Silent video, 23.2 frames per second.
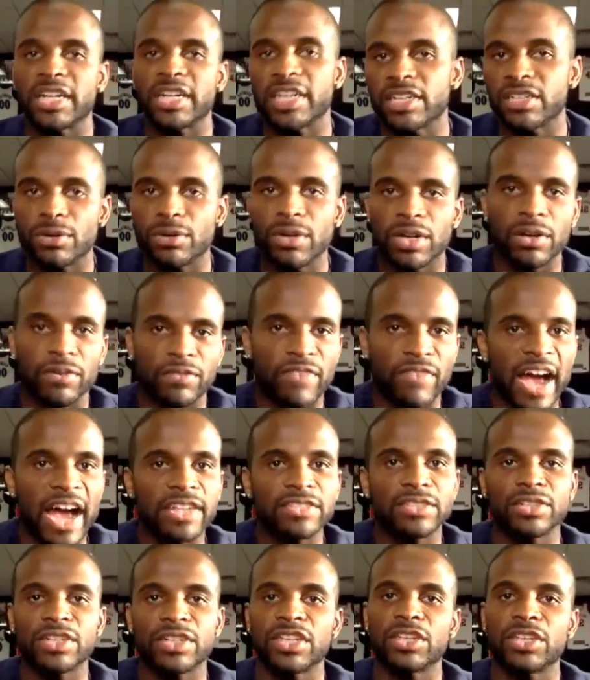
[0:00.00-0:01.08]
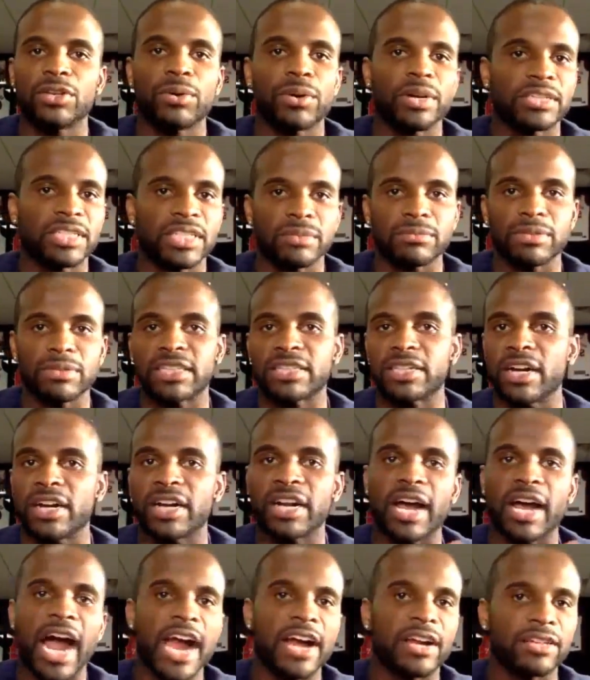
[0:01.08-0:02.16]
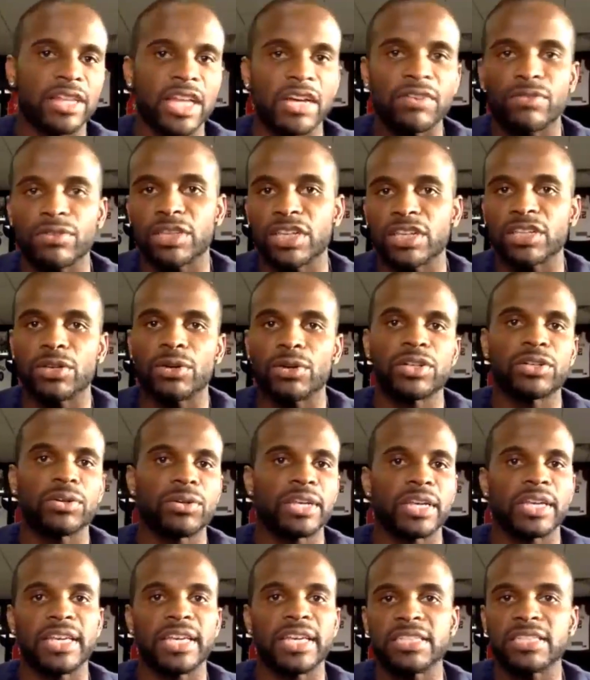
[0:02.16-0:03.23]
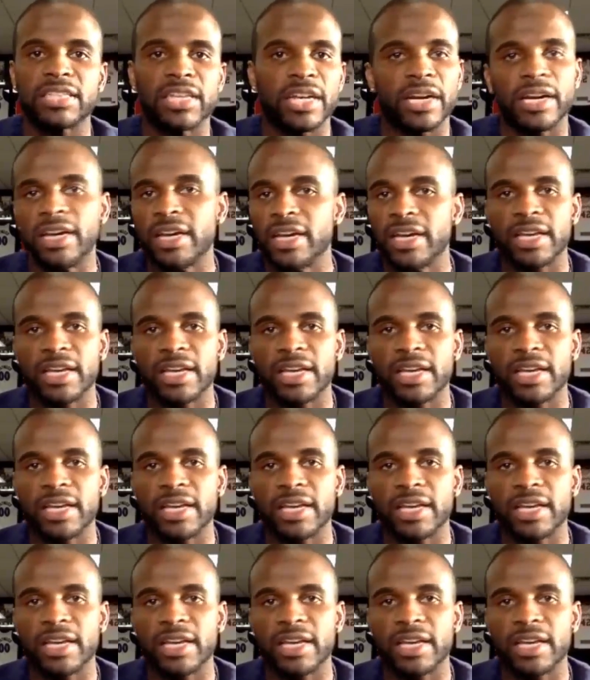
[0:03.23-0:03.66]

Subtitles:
they're doing it faster than you, or it seems like they're at a higher level than you, are doing it easier.